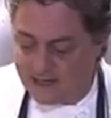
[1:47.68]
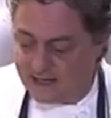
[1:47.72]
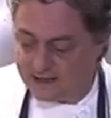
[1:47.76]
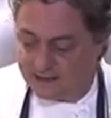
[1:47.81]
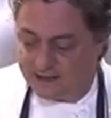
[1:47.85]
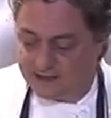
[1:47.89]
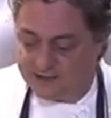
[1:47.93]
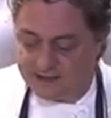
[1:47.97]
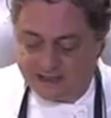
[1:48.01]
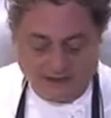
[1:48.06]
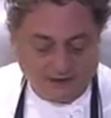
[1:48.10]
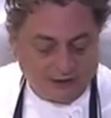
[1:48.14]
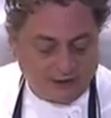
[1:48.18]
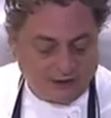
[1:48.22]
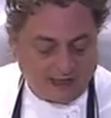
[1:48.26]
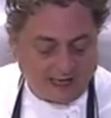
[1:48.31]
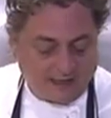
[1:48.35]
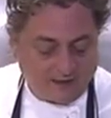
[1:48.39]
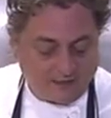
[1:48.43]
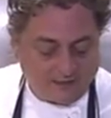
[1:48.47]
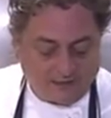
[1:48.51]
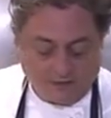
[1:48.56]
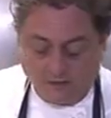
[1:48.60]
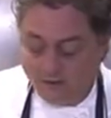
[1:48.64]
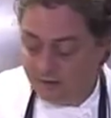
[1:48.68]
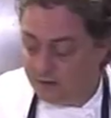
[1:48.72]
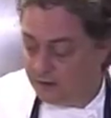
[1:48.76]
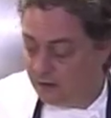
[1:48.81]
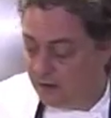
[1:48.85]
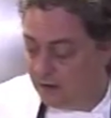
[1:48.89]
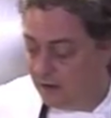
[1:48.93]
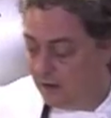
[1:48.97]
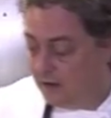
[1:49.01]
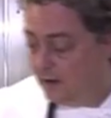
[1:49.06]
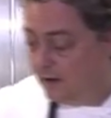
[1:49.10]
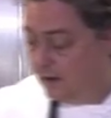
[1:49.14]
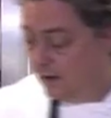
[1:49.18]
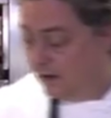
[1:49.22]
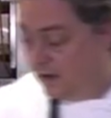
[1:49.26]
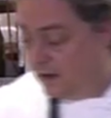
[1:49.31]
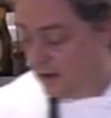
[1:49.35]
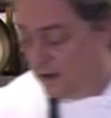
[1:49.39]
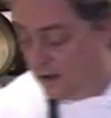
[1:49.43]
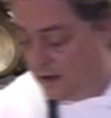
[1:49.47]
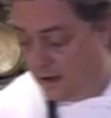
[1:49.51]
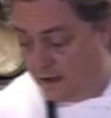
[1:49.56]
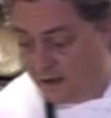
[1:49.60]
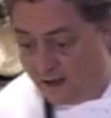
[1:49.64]
langoustine shelled.
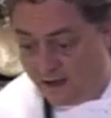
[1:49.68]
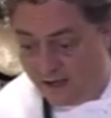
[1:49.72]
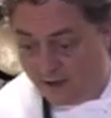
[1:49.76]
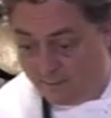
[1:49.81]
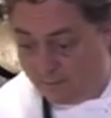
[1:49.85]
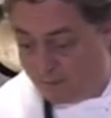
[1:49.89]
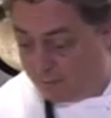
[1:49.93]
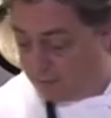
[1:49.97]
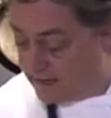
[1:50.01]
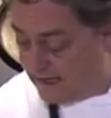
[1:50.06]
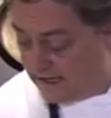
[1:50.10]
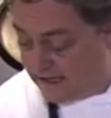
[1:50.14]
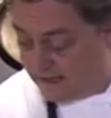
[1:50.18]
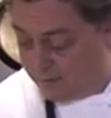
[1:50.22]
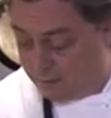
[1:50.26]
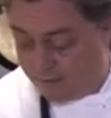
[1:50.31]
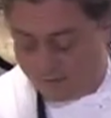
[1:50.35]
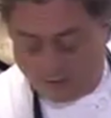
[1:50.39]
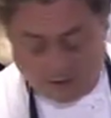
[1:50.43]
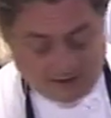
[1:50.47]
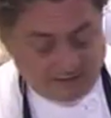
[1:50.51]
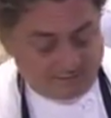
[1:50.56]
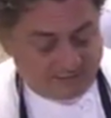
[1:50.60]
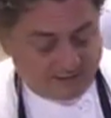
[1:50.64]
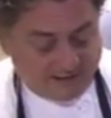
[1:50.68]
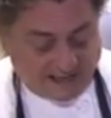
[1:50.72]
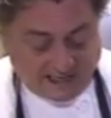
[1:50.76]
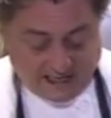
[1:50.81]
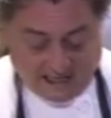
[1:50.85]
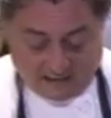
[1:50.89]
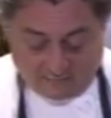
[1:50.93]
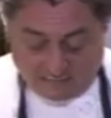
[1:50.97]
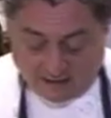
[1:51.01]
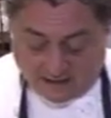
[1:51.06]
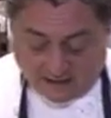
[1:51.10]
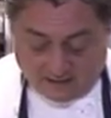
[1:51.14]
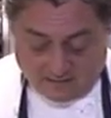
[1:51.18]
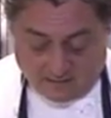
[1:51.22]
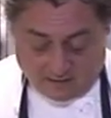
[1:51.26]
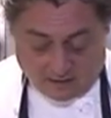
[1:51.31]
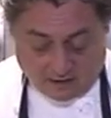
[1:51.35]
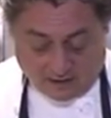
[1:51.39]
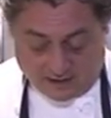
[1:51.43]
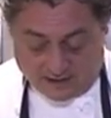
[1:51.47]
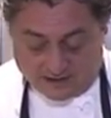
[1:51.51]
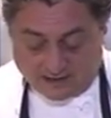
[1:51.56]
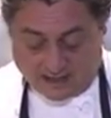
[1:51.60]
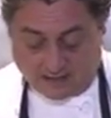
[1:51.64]
Really, we've got everything here ready.
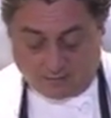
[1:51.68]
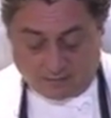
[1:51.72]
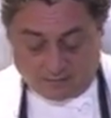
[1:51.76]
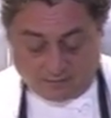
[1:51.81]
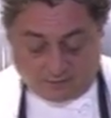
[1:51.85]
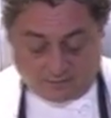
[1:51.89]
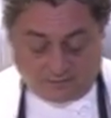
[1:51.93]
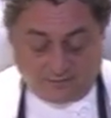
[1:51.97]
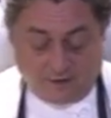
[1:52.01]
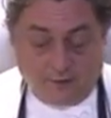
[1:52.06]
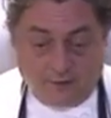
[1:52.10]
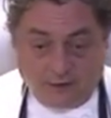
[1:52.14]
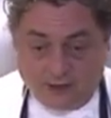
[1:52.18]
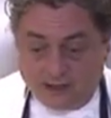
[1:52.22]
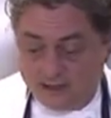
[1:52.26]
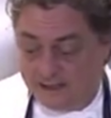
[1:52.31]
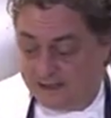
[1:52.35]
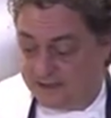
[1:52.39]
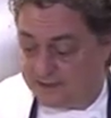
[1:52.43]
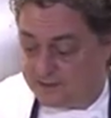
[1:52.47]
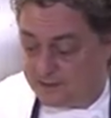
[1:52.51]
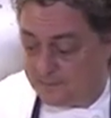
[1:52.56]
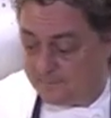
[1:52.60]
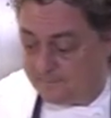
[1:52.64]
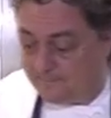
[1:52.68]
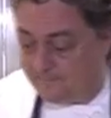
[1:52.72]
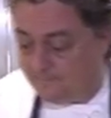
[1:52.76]
Like I say, we've got a few chilies,